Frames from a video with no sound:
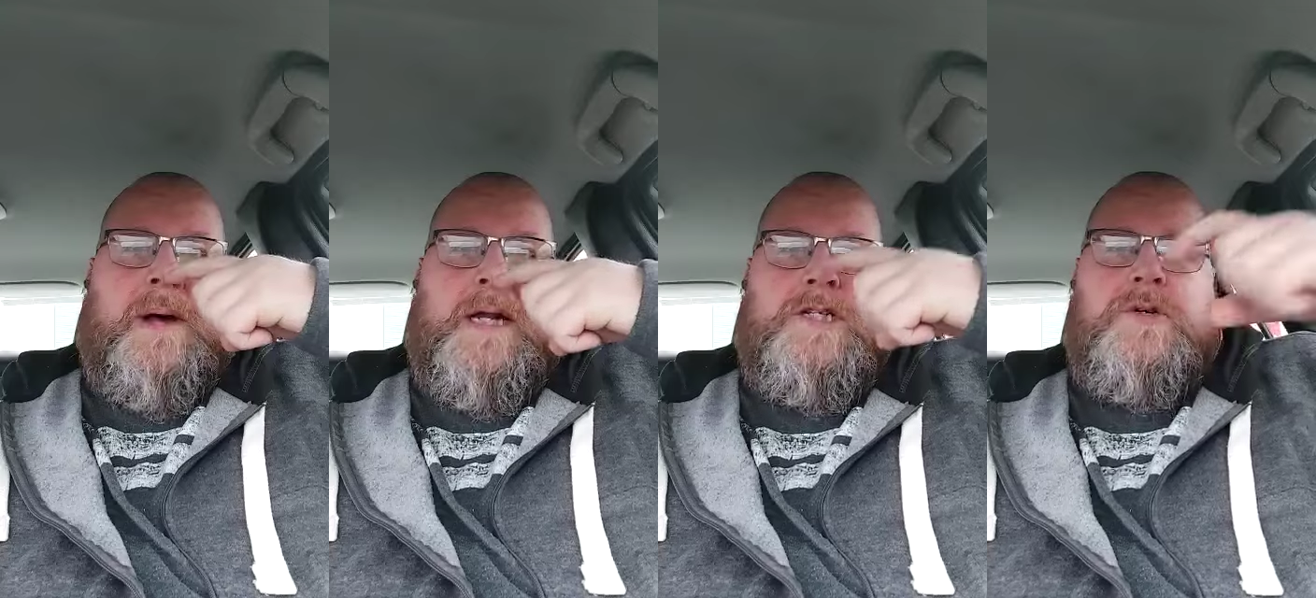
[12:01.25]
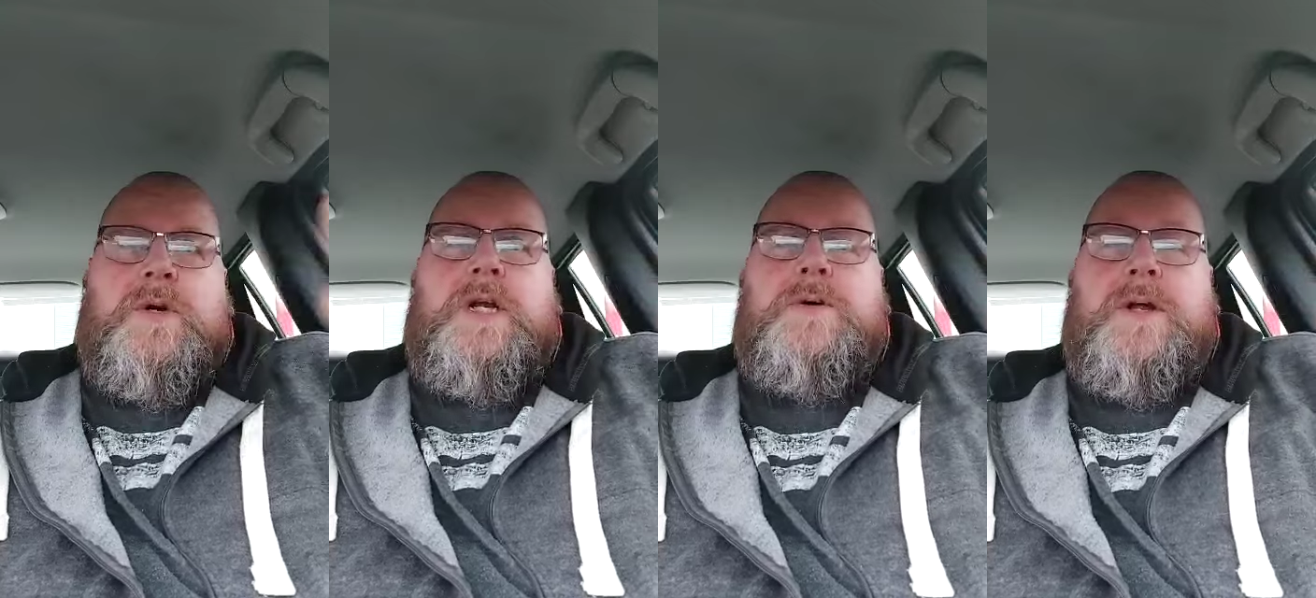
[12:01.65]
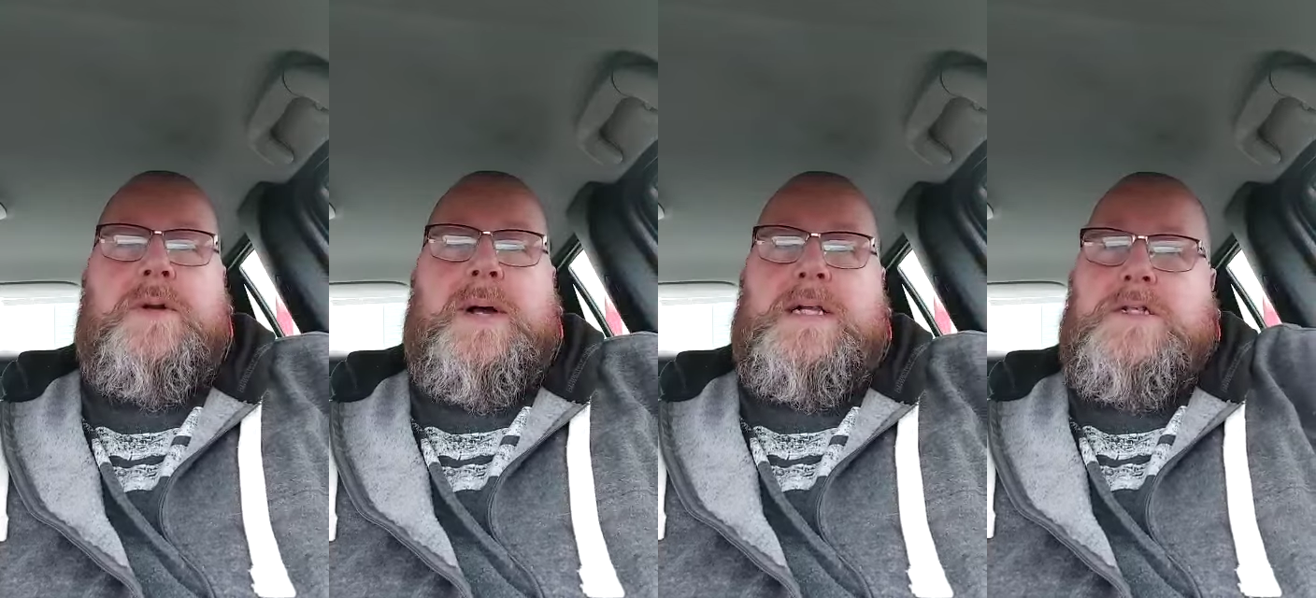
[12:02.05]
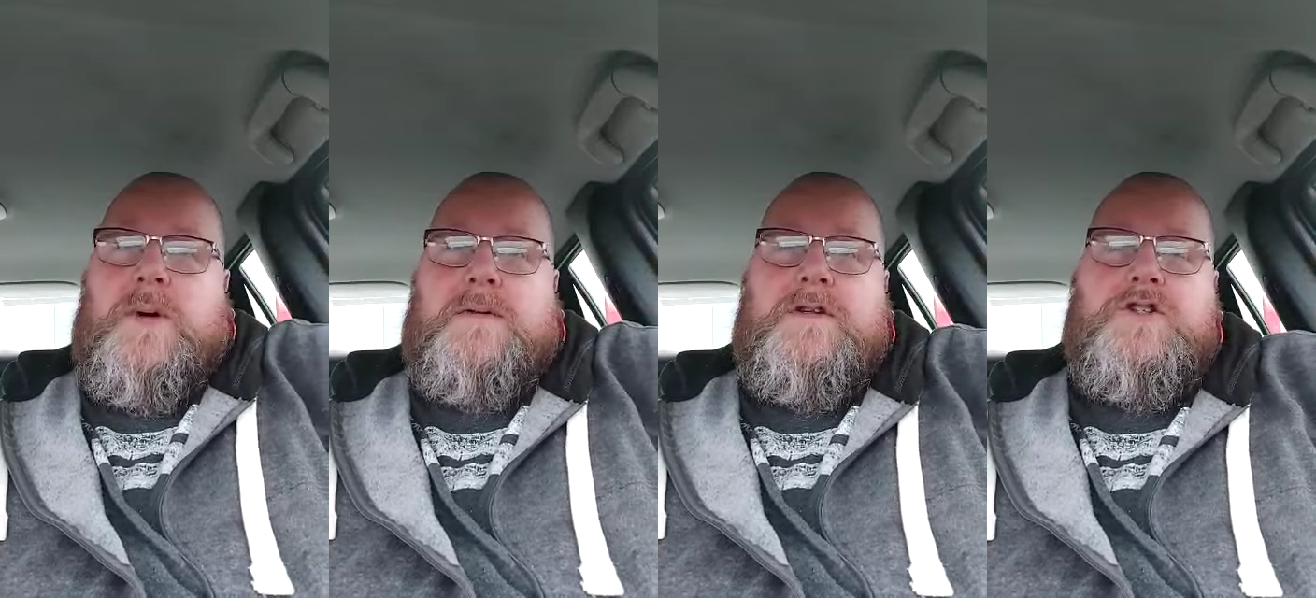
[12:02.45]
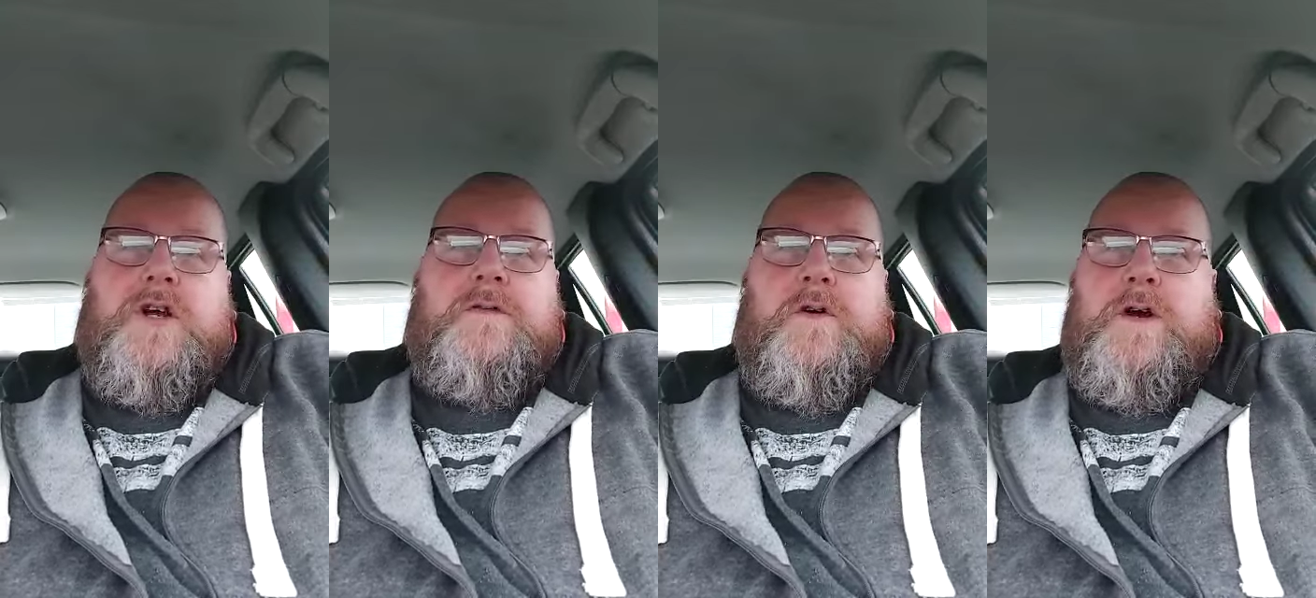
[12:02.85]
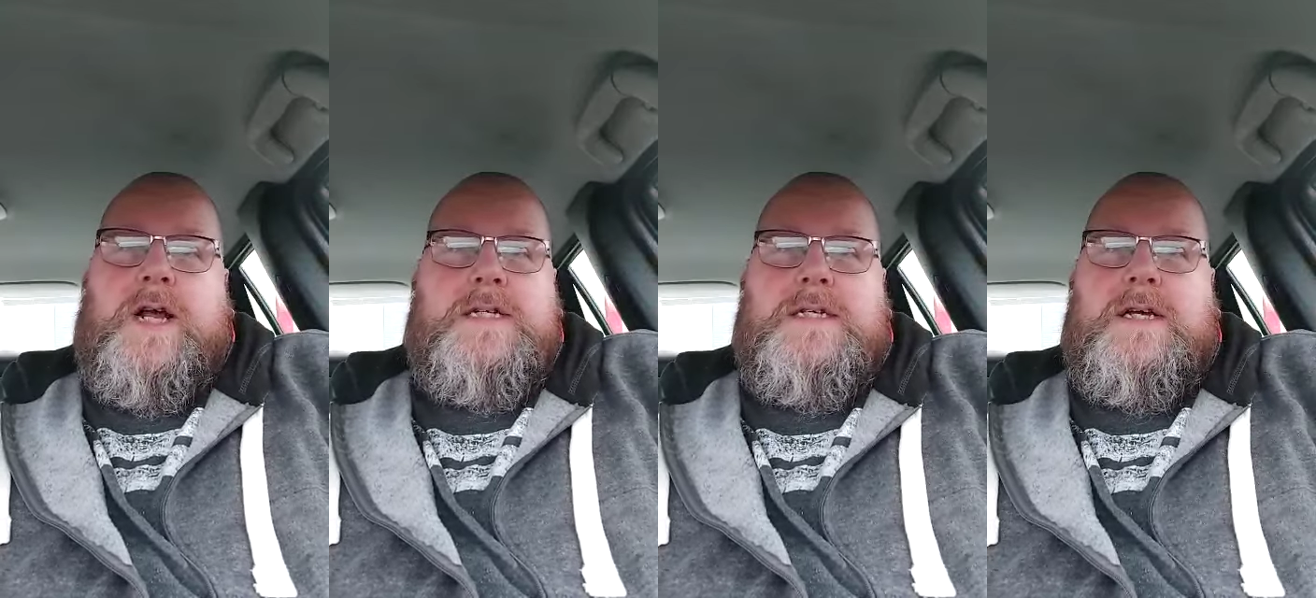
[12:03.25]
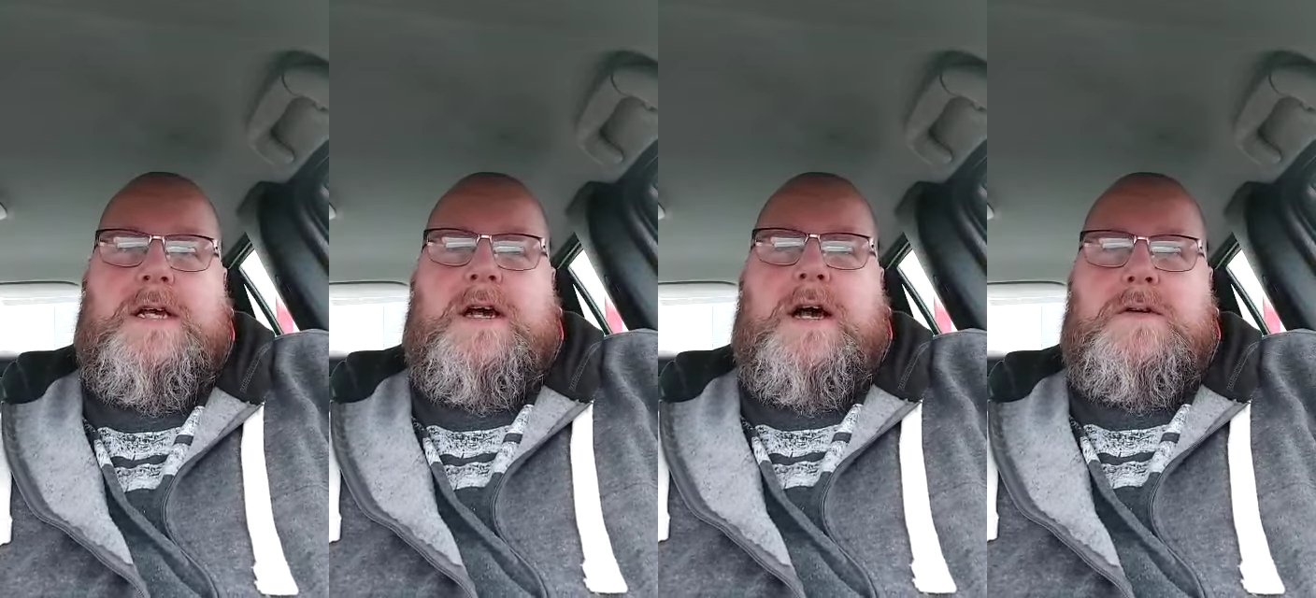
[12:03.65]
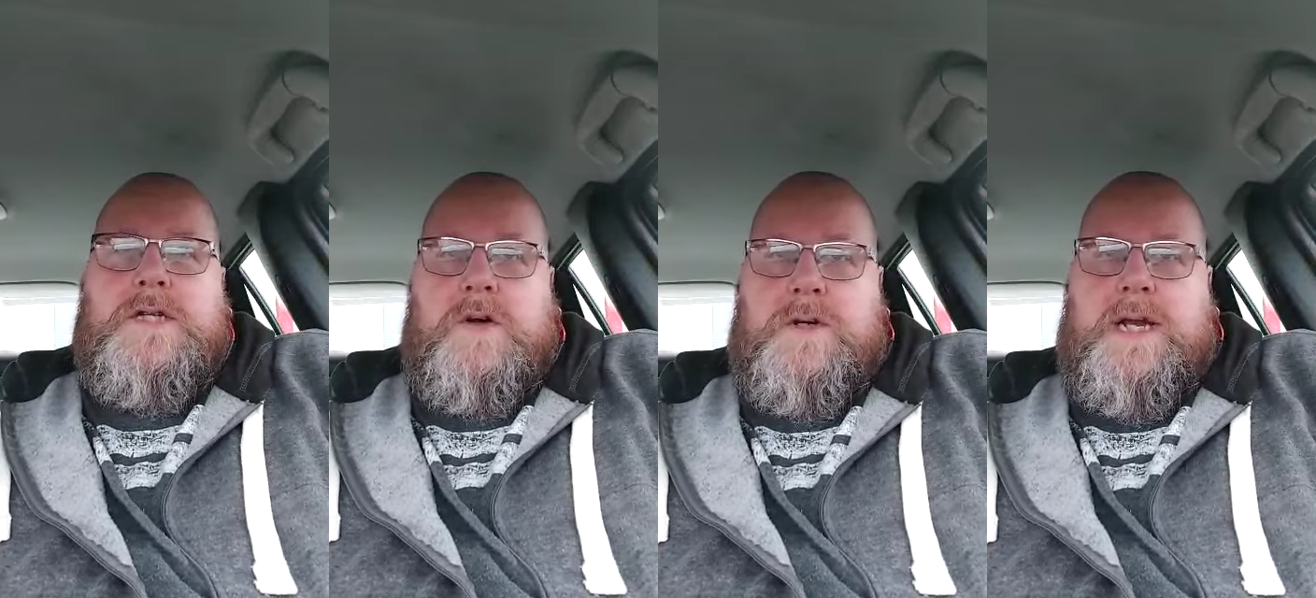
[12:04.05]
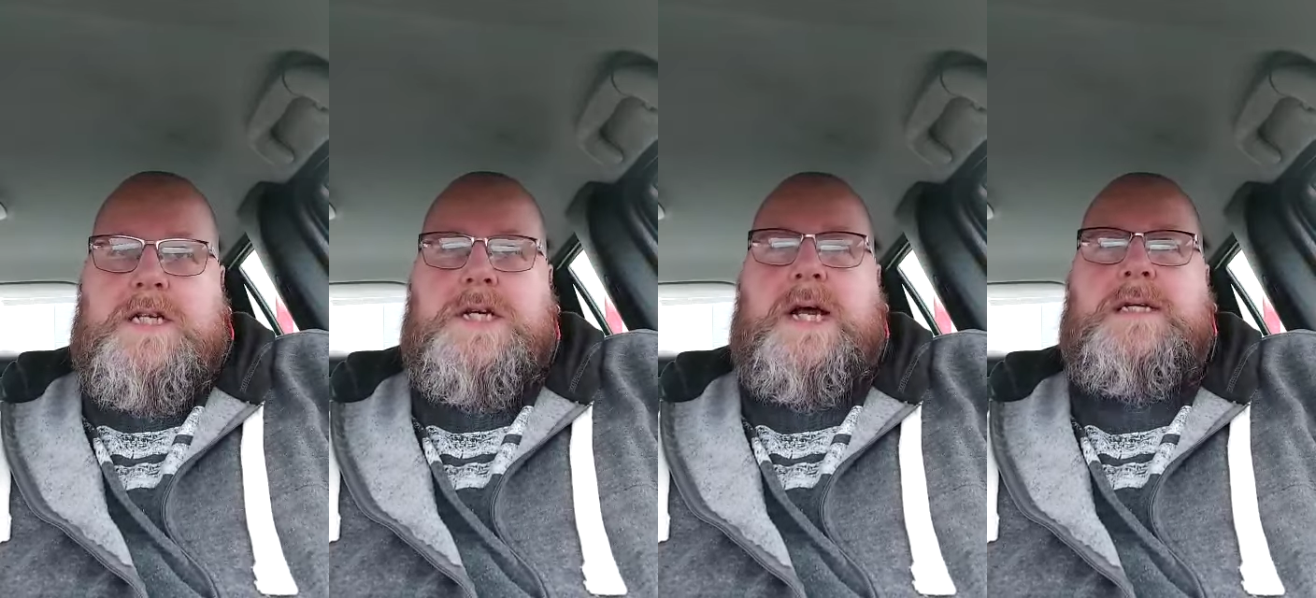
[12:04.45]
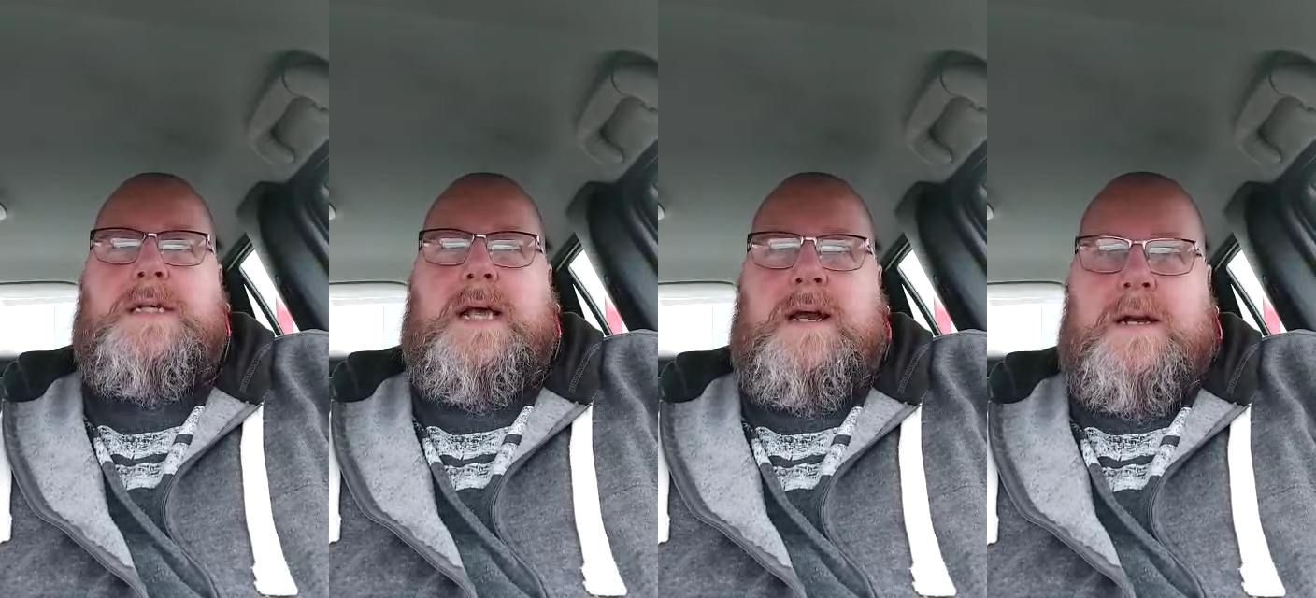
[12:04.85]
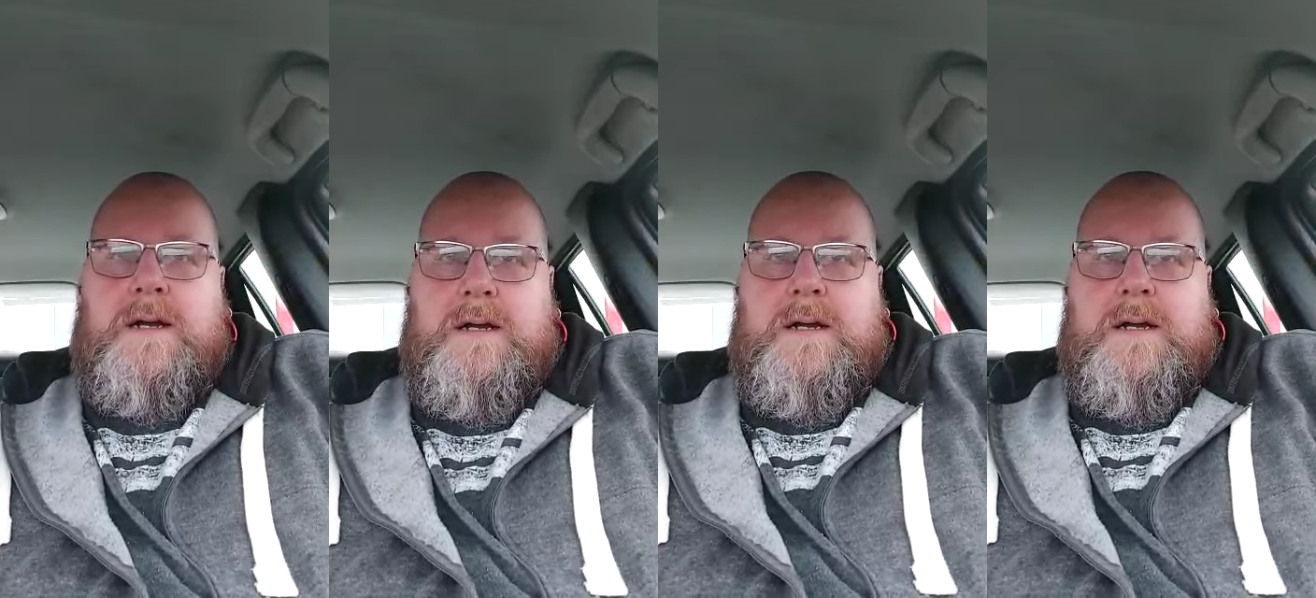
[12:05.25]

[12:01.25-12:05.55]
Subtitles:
managing really, really well. So after 3 or 4 days, I was going, get your head together,